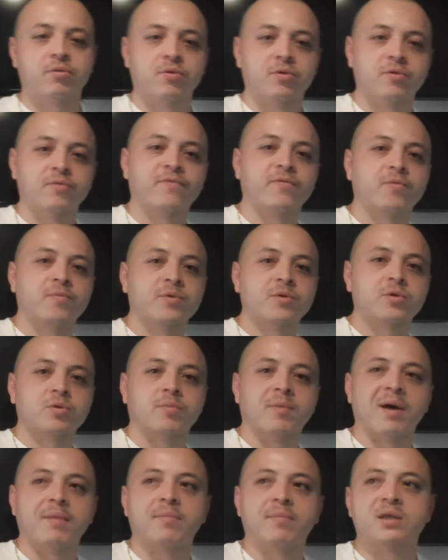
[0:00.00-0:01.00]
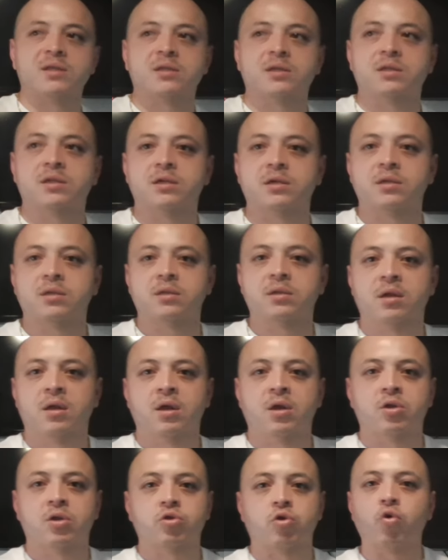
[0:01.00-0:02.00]
You feel me? So my message is,
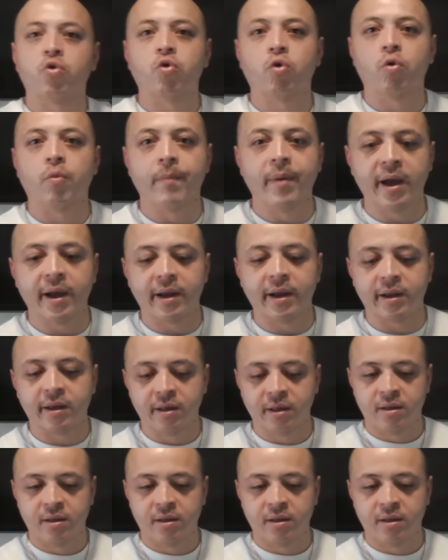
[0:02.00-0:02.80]
don't go back.